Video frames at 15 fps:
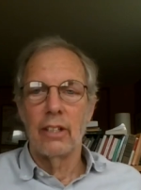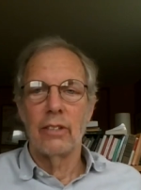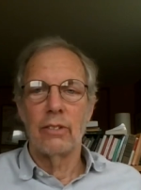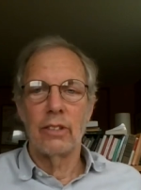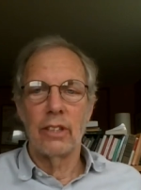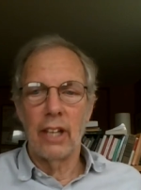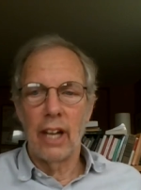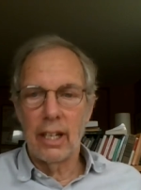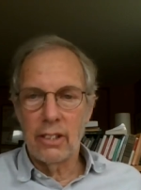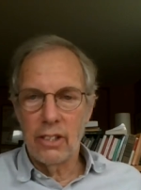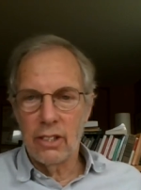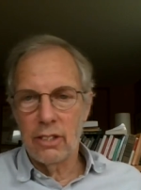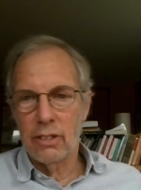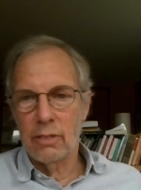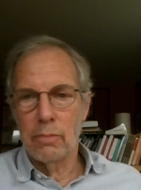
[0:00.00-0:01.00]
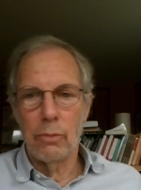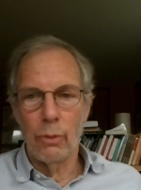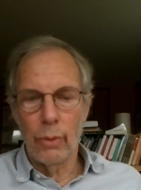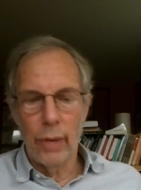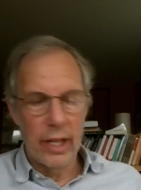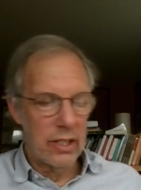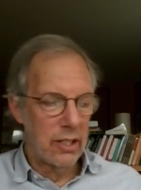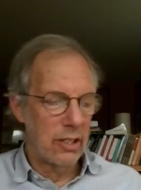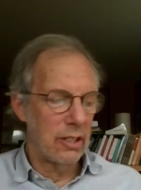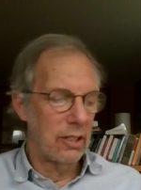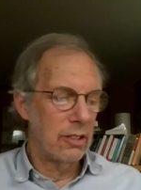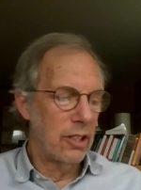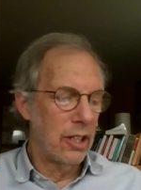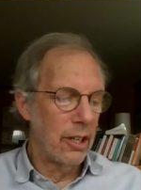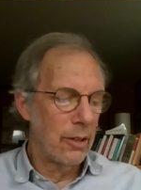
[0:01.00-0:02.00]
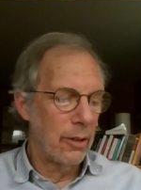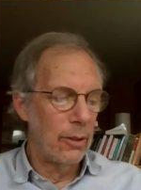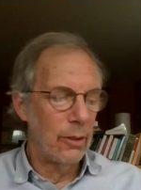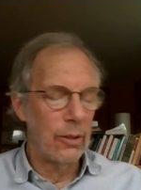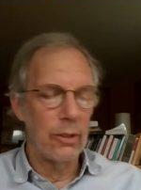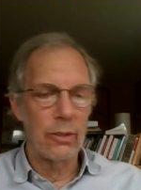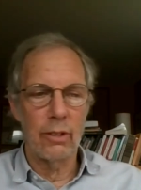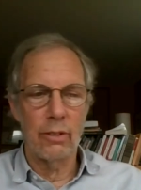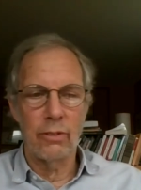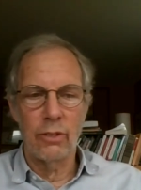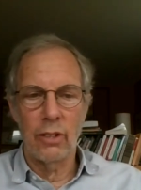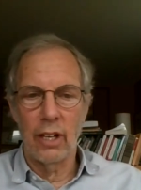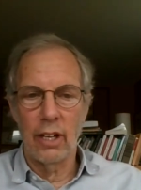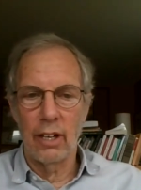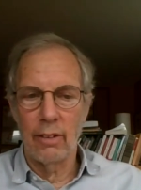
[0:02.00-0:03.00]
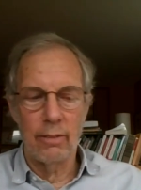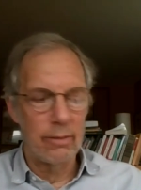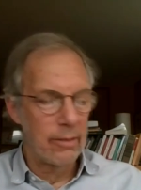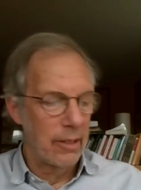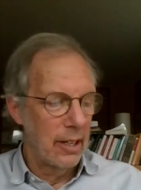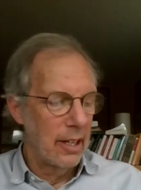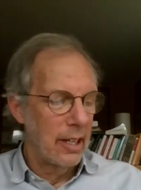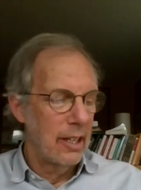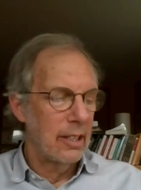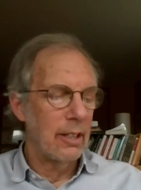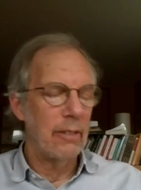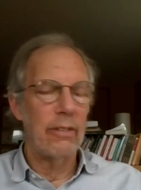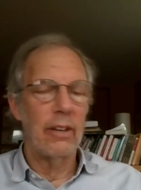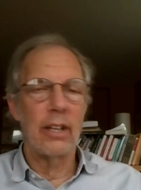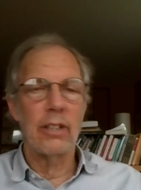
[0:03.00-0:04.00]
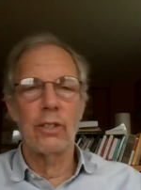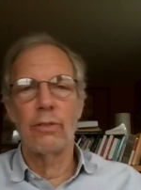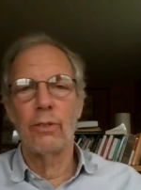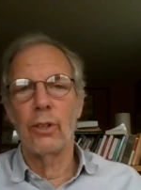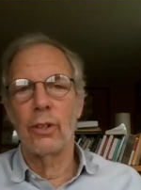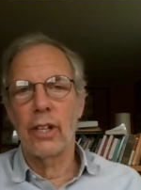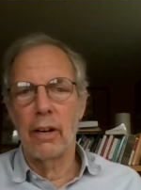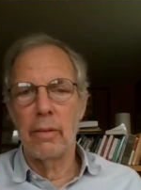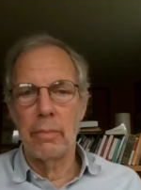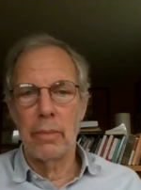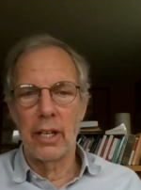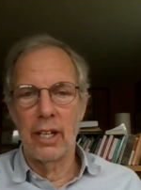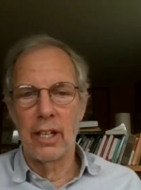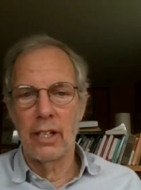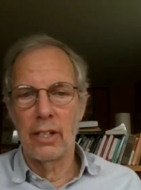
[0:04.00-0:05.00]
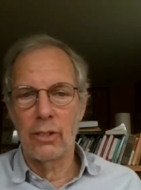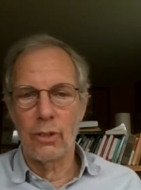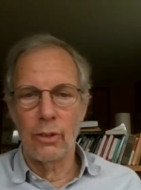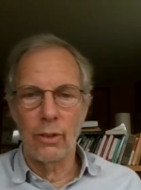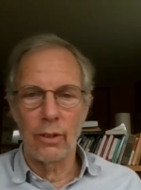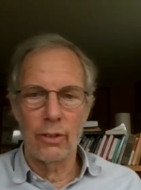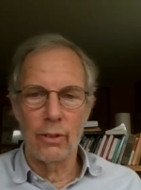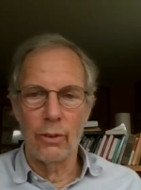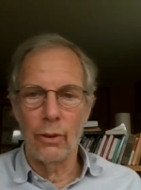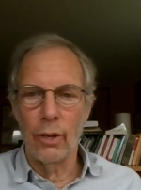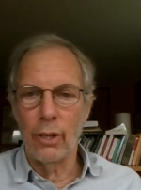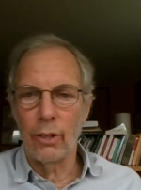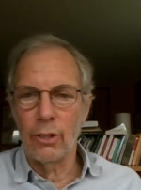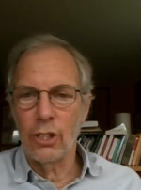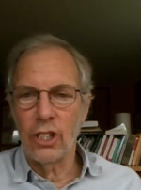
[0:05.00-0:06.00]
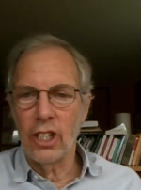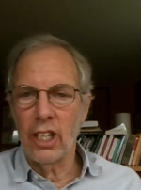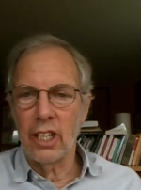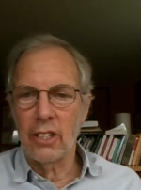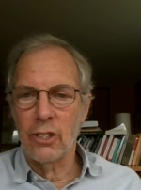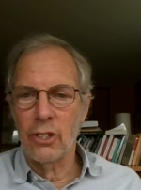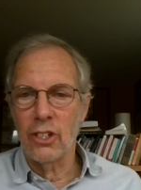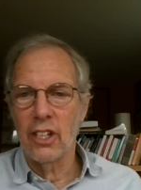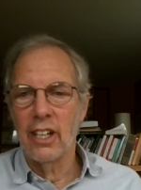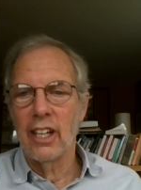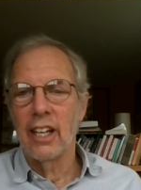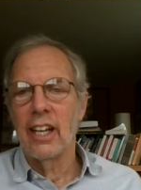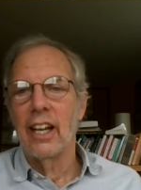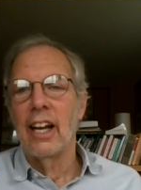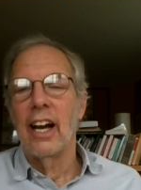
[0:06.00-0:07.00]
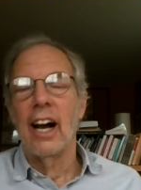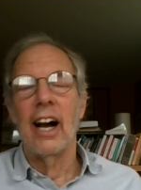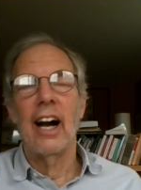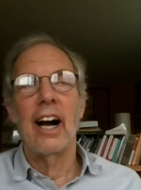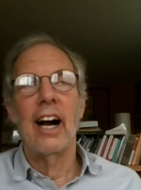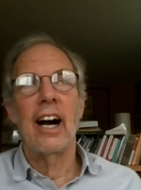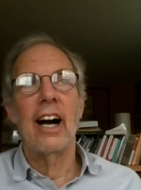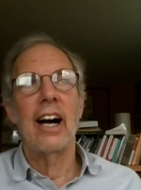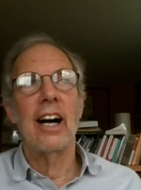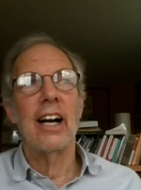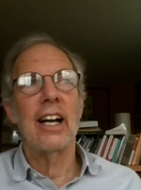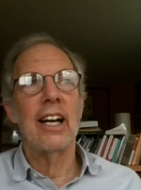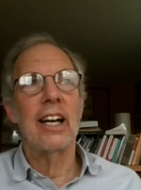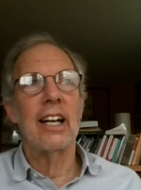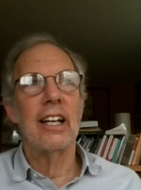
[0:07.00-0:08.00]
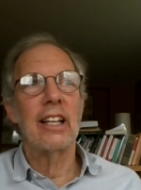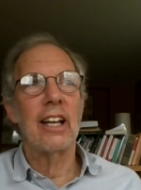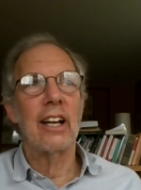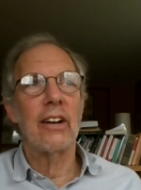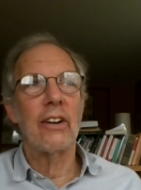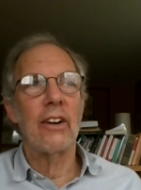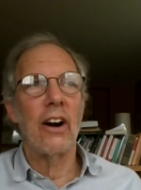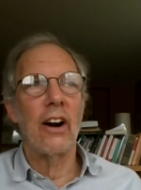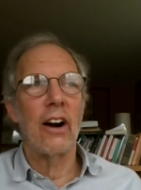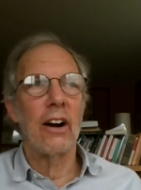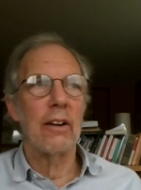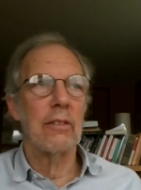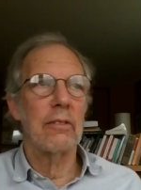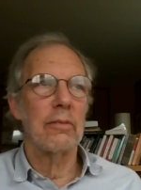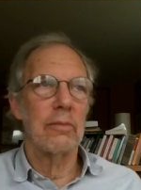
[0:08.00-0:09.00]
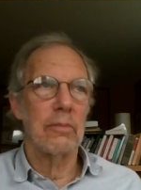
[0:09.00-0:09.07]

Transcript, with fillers: not just rich shareholders of, of the fossil fuel companies or oil sheiks, uh, it, there are